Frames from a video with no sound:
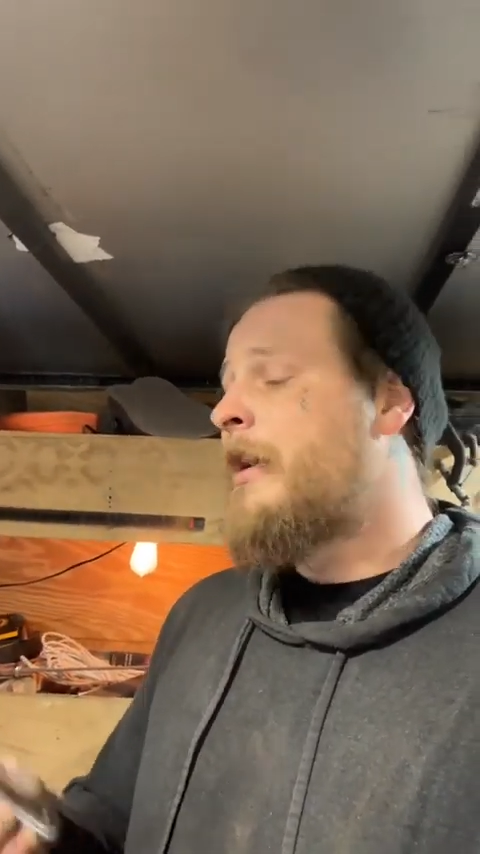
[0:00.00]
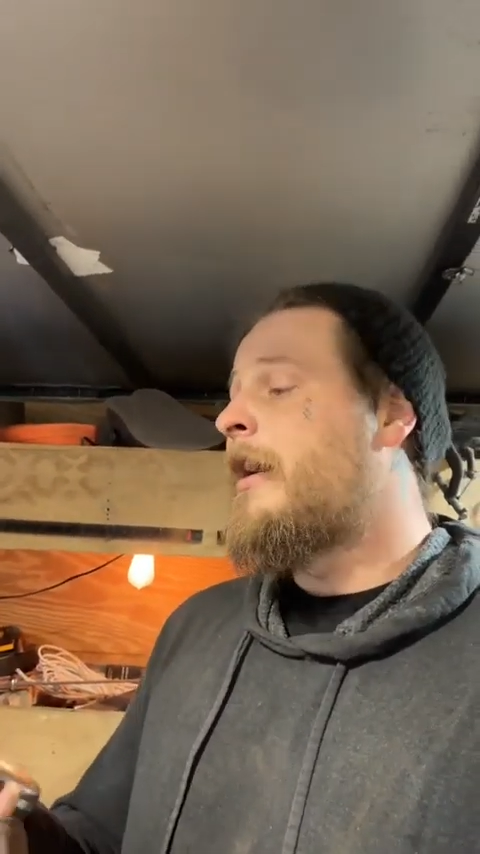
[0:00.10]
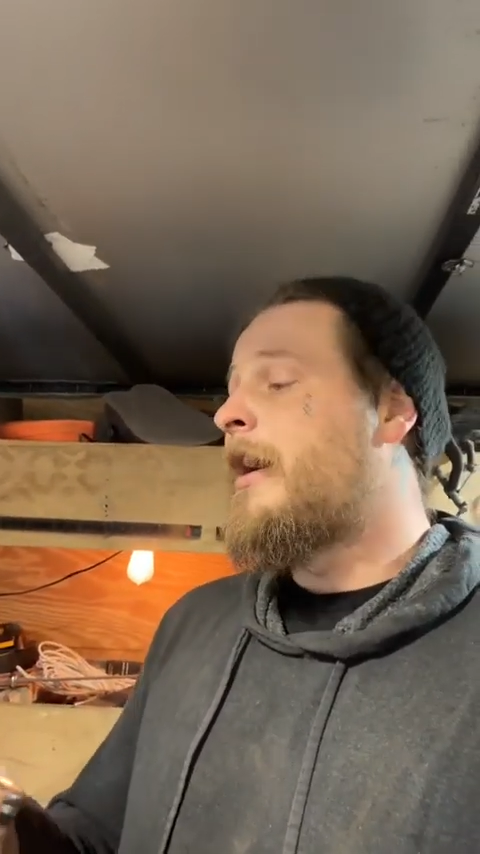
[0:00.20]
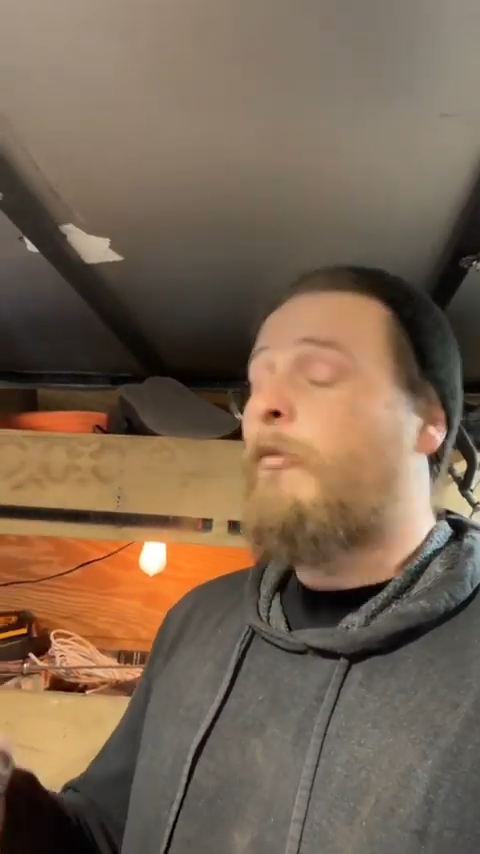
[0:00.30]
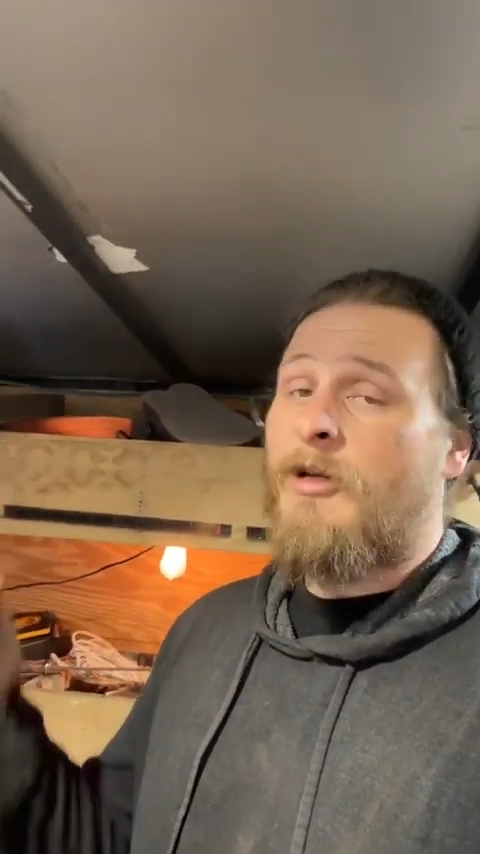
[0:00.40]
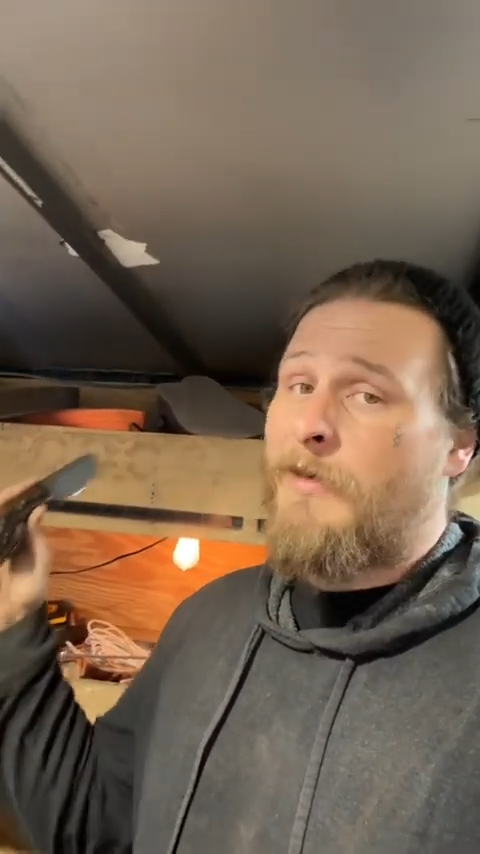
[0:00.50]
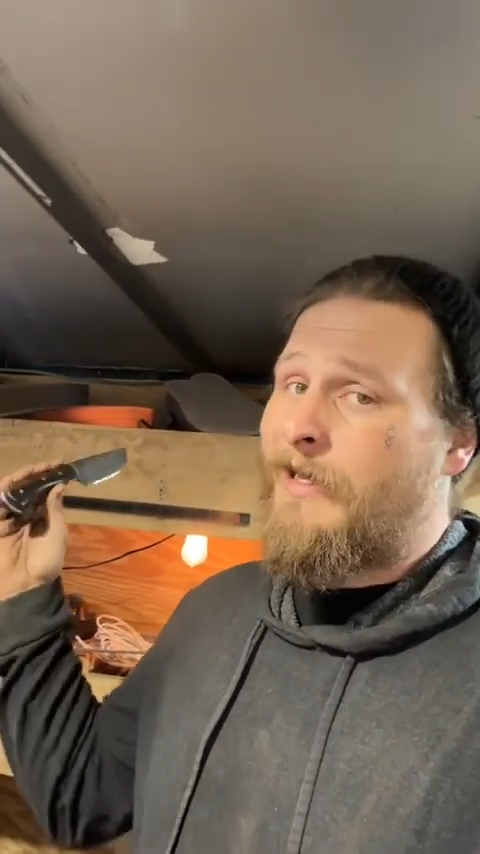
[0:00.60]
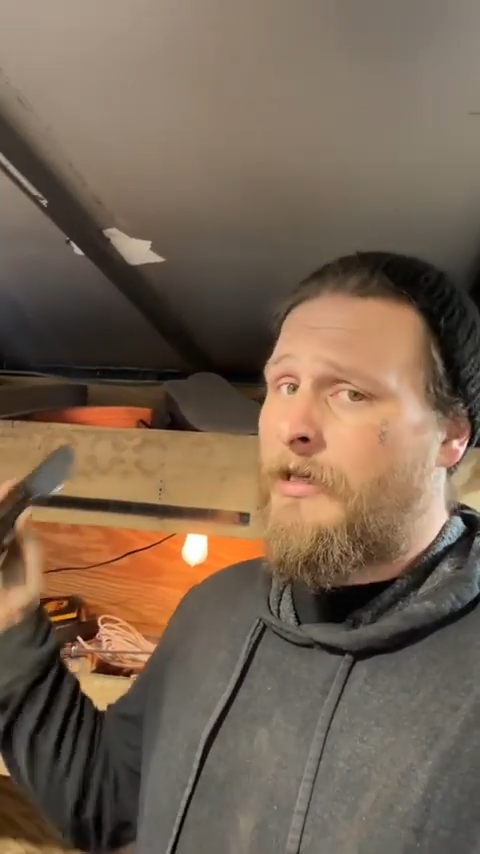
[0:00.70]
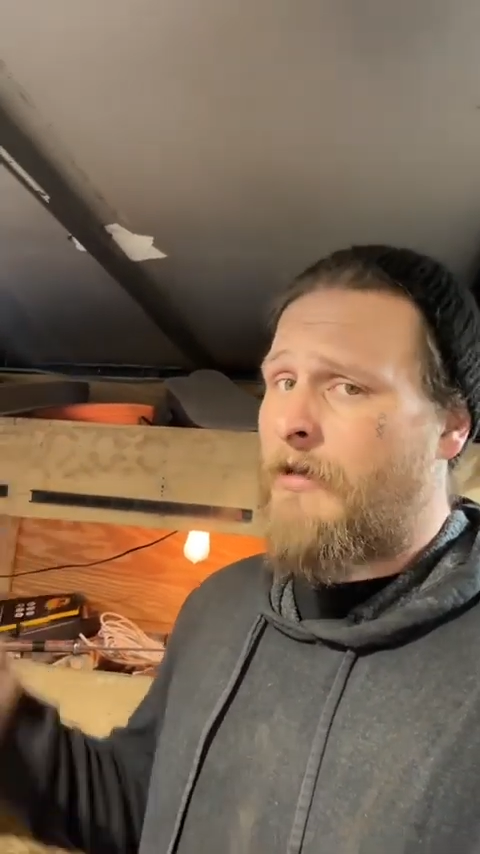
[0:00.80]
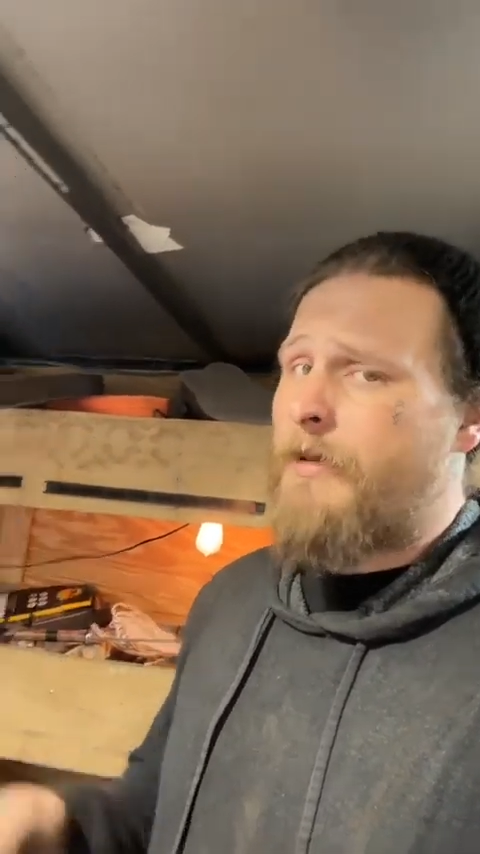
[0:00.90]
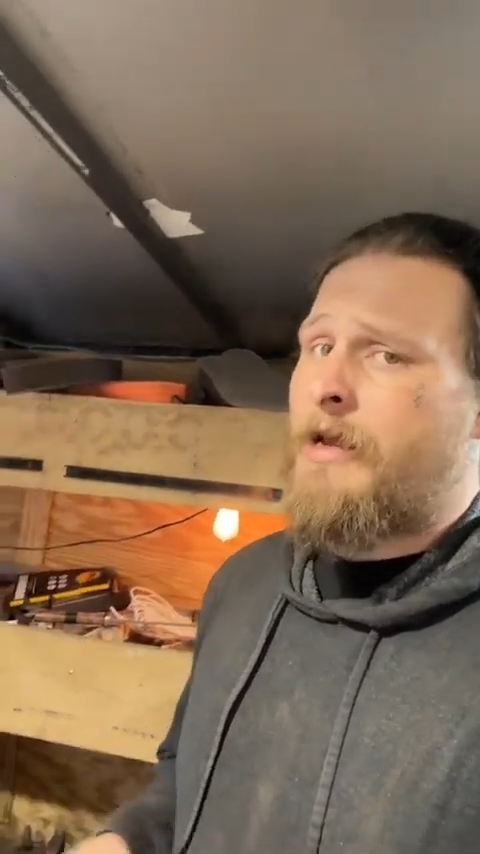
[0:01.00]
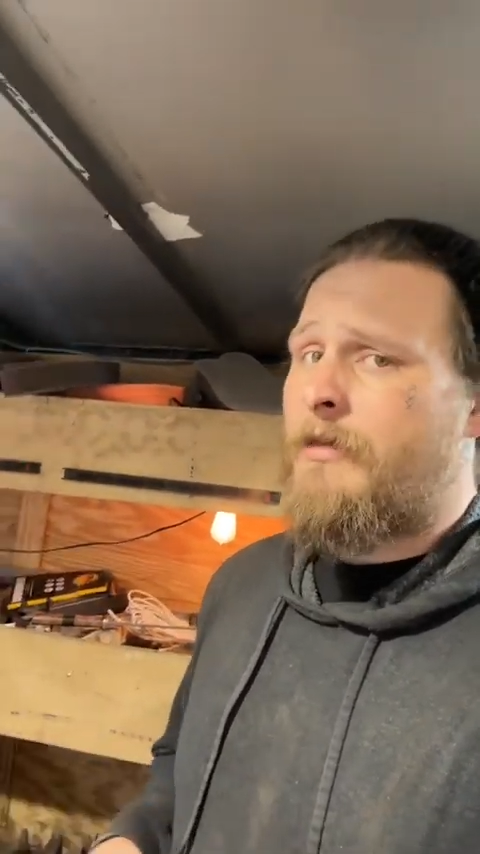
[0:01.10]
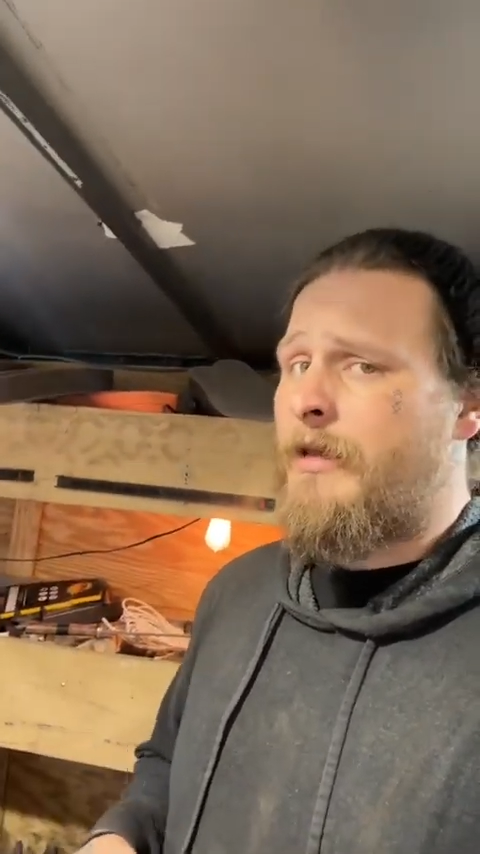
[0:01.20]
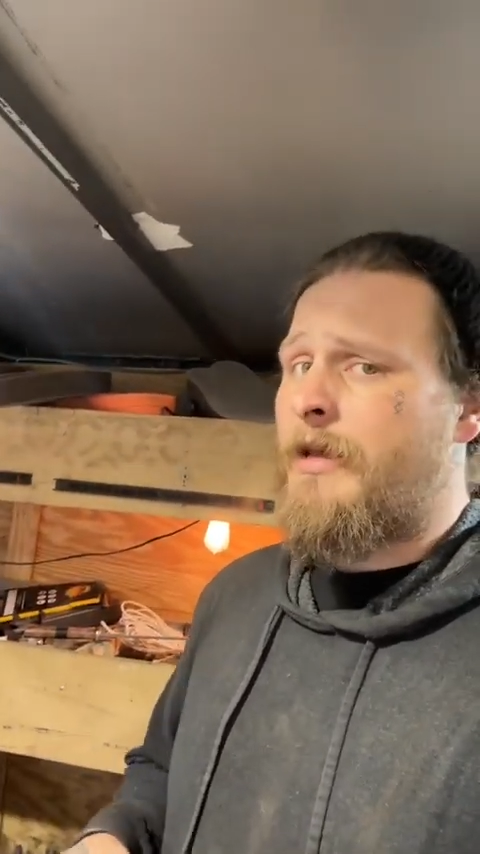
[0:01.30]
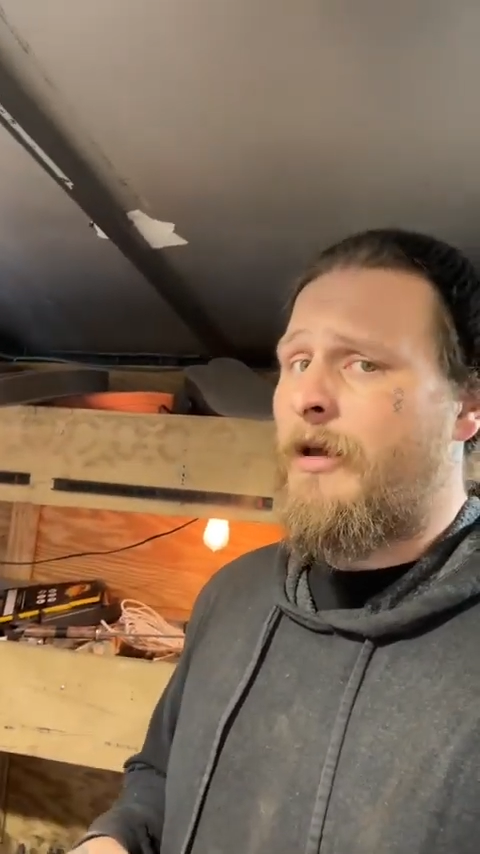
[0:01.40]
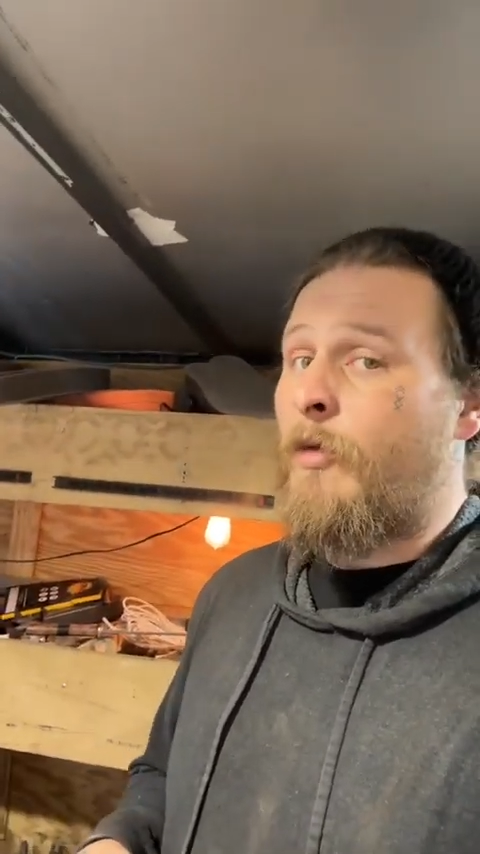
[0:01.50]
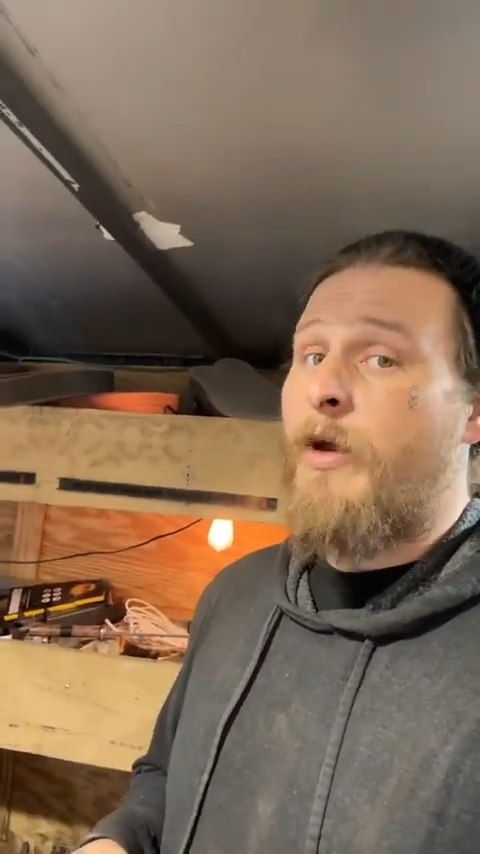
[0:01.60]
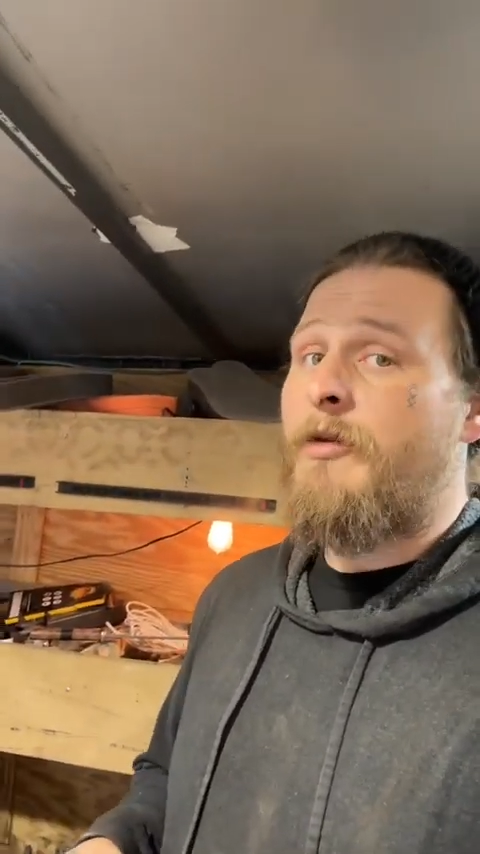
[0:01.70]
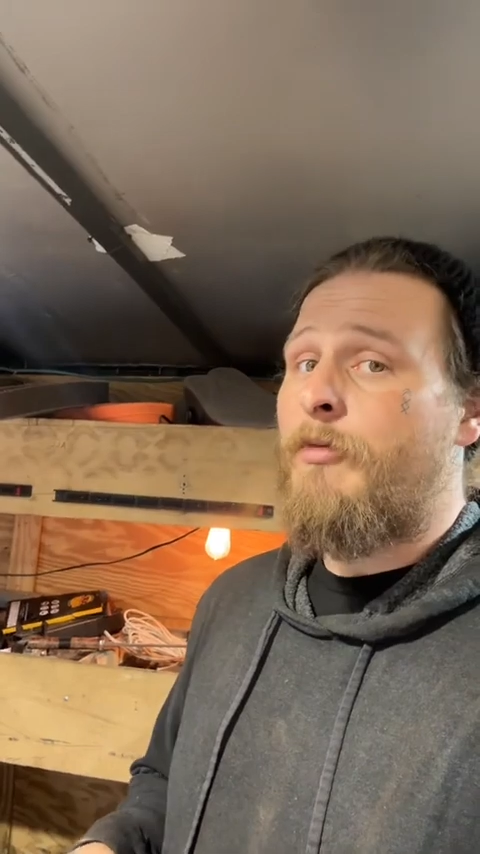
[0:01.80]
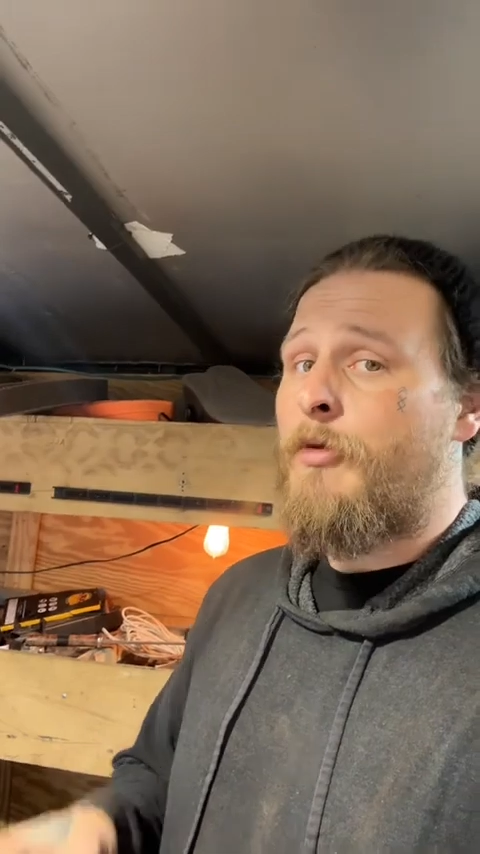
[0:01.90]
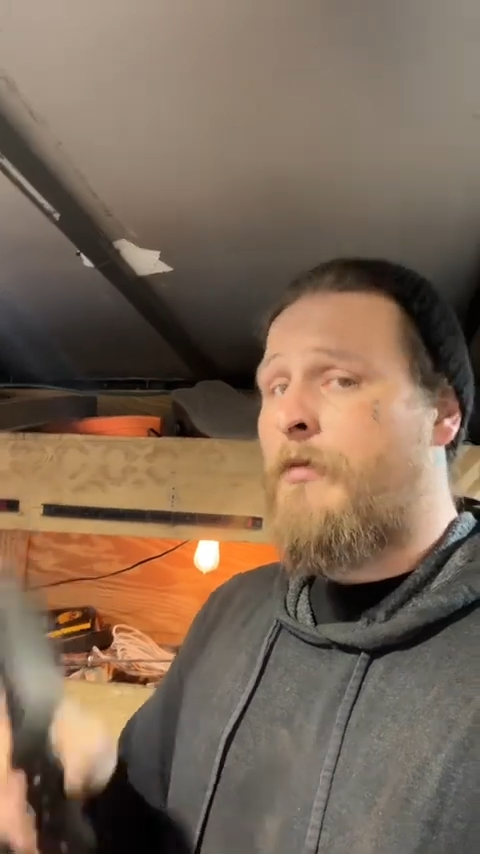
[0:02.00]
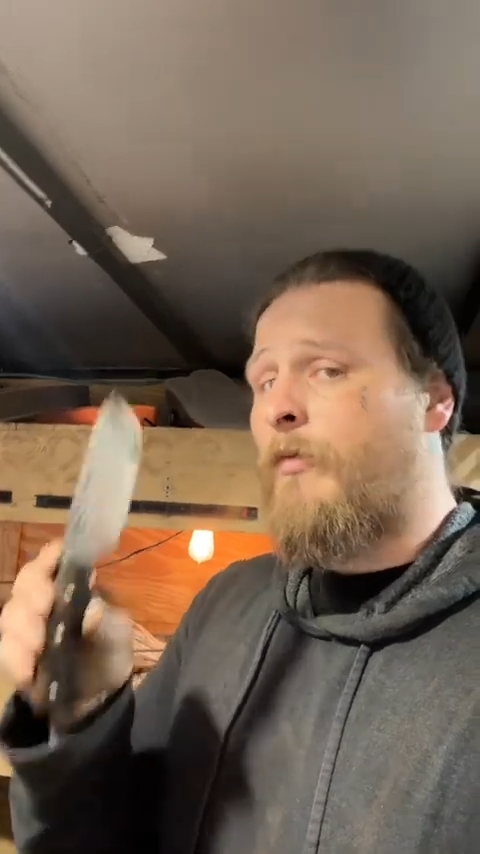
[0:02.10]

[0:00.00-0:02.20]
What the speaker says: once we get done making the weatherproof,